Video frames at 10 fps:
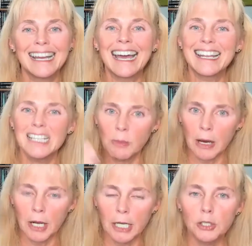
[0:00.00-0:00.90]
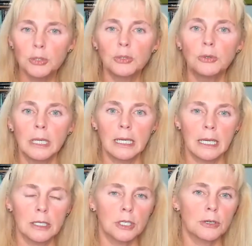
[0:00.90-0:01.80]
And it's about attuning
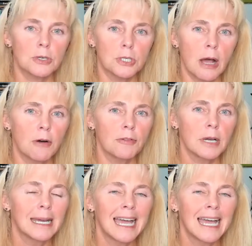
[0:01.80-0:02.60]
into yourself